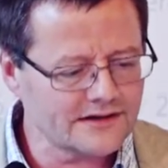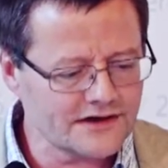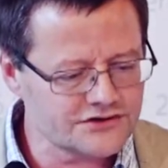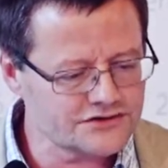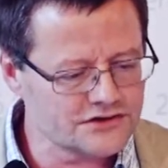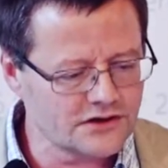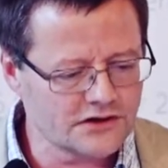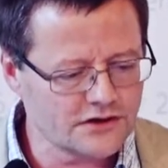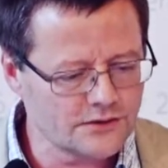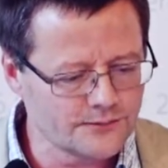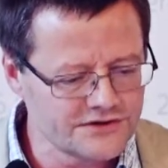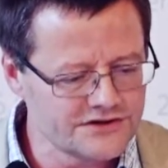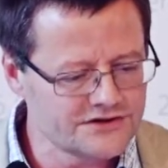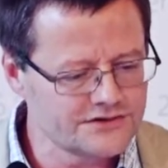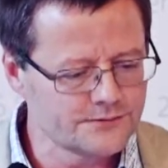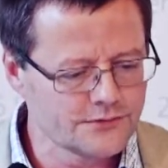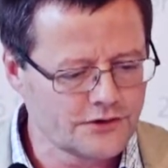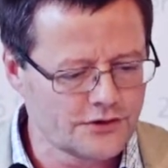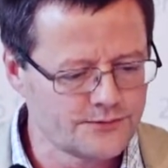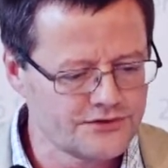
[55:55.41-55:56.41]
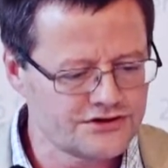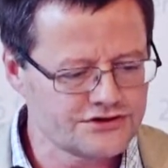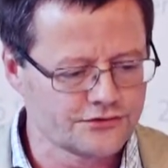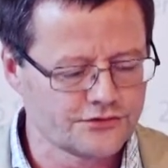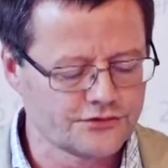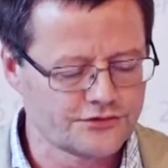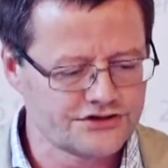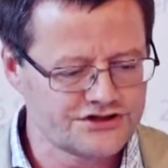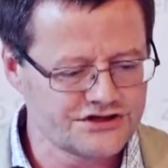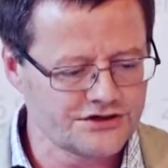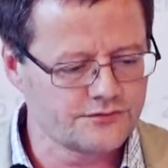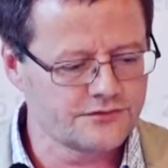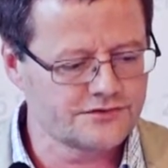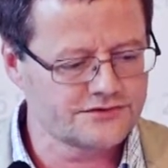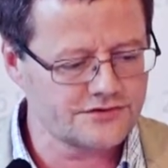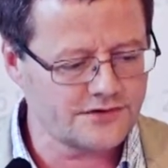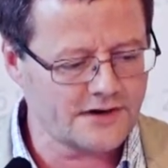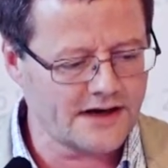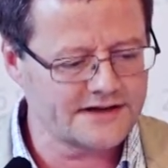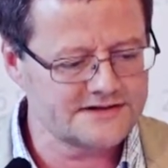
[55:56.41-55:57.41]
National Commission on
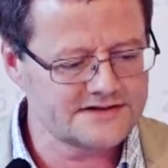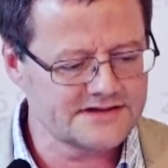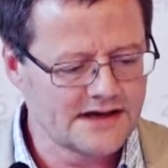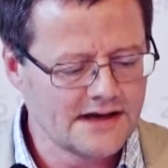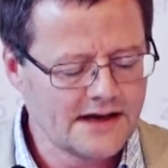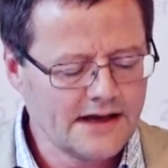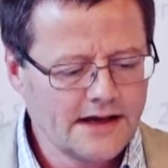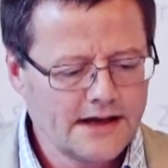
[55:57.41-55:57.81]
Children's Rights.